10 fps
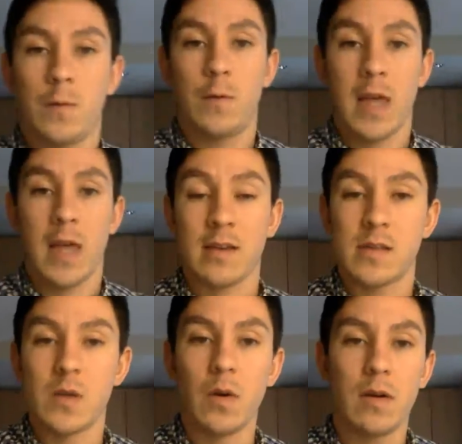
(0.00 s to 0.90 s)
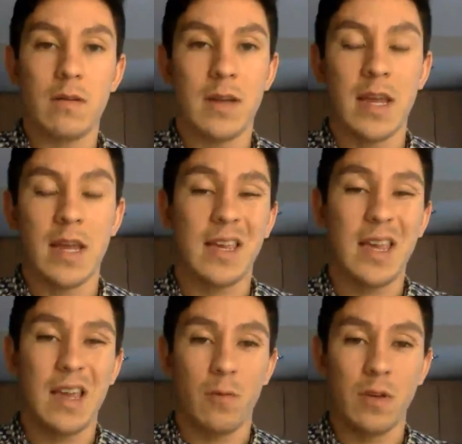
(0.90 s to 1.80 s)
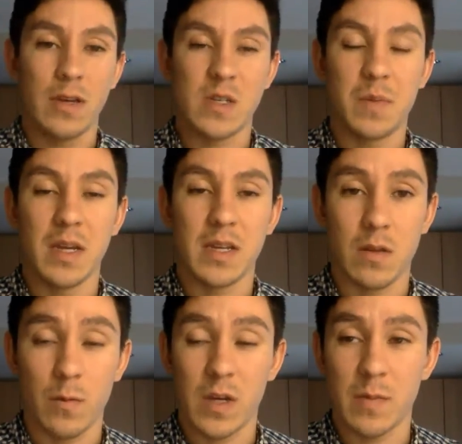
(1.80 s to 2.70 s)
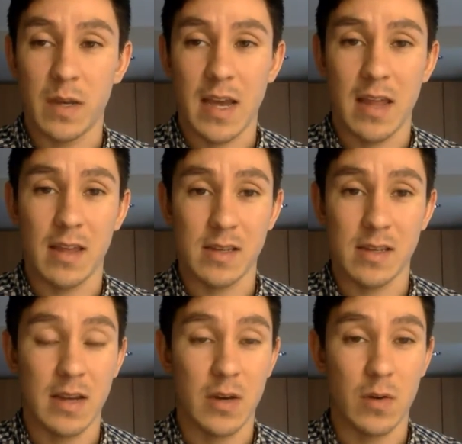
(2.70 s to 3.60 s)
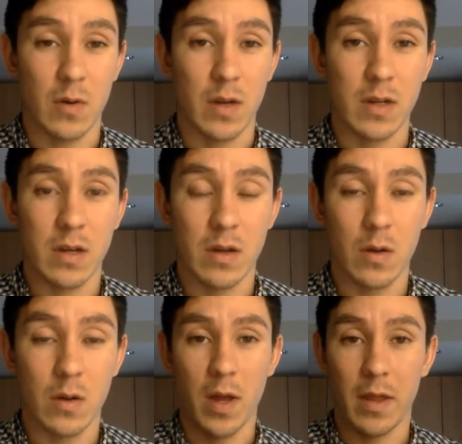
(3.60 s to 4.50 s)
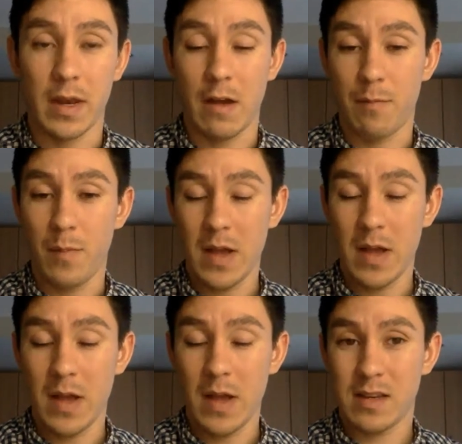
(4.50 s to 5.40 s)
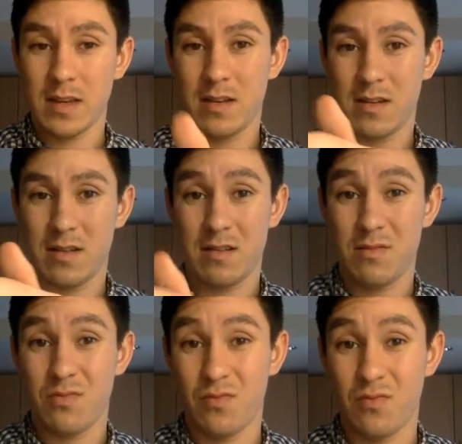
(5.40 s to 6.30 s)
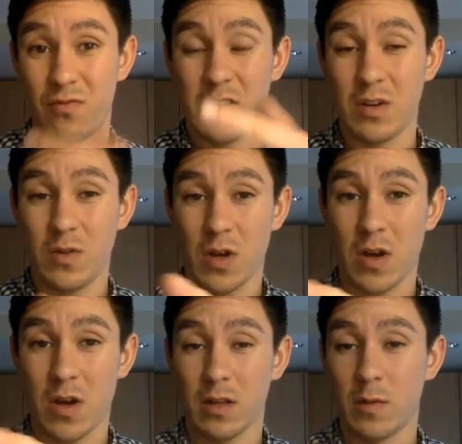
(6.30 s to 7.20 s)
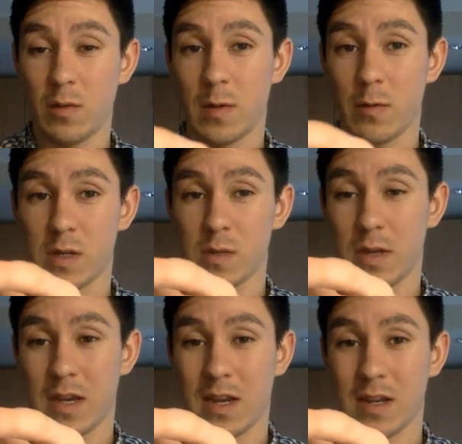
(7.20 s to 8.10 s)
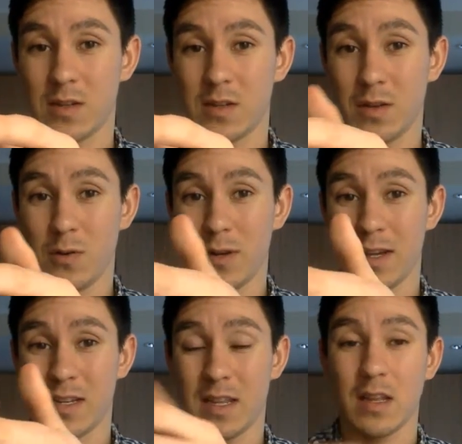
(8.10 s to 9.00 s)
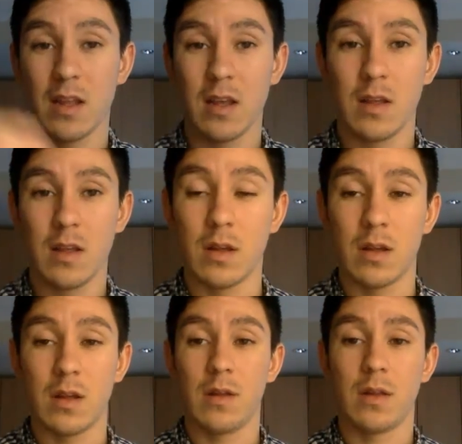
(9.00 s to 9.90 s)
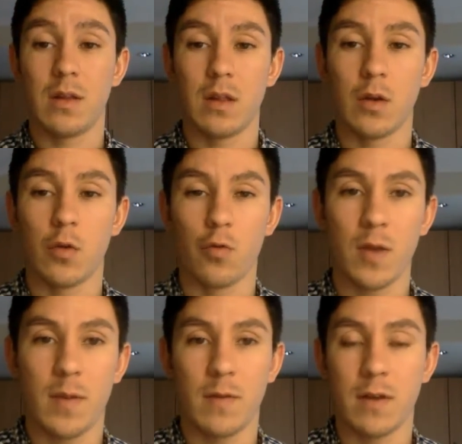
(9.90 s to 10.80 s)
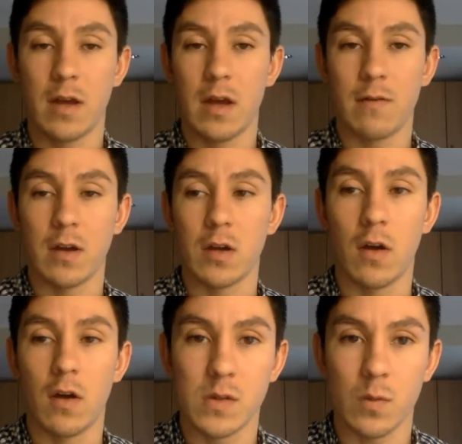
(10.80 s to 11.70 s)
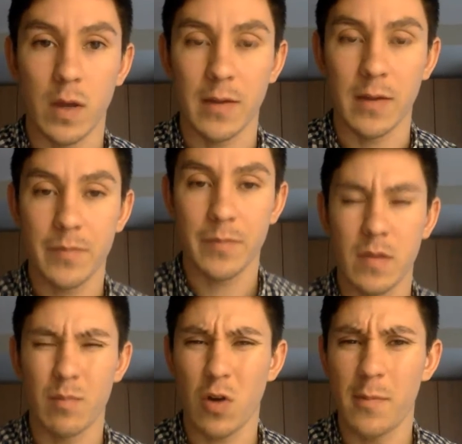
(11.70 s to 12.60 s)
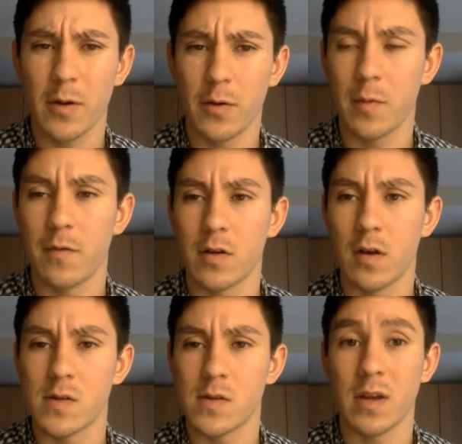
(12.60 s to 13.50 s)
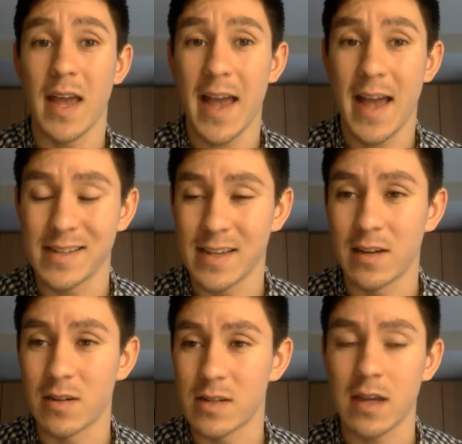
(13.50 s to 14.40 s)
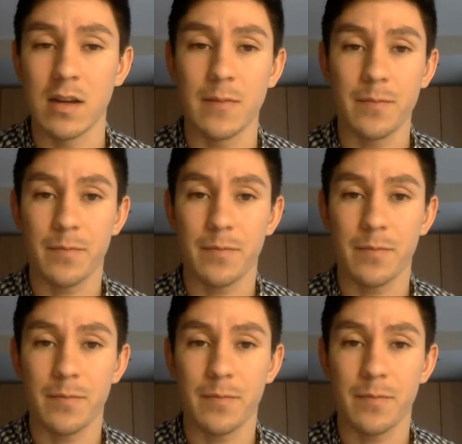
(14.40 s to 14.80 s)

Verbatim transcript: thing. So again, I can't really speak to the risk mechanics. I don't know it well enough, but if we do talk a little bit about risk mechanics, you'll notice that the, the, the grip of a, of a golf swing, proper grip of a golf swing, as I understand it,